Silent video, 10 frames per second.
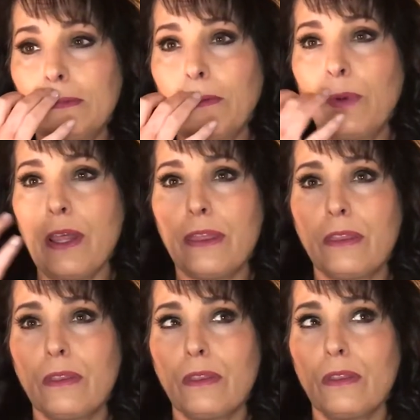with
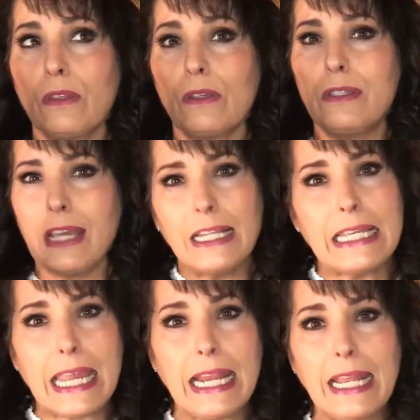
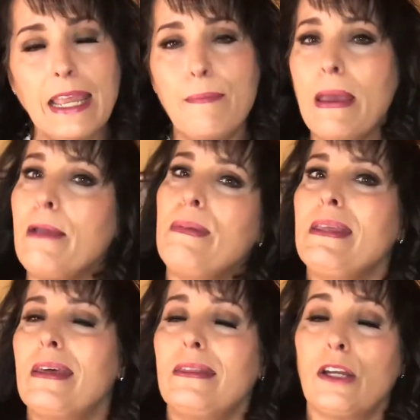delegating, it may be
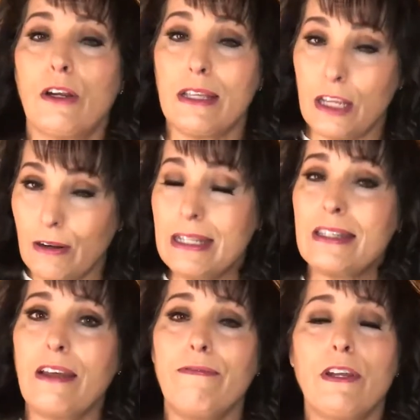that there is
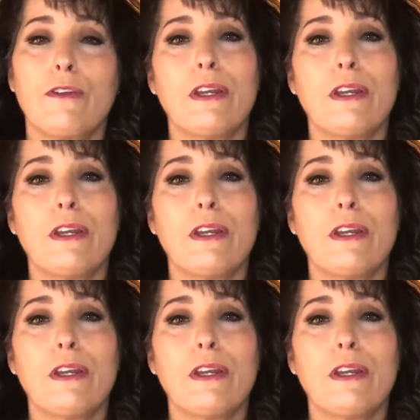that fear,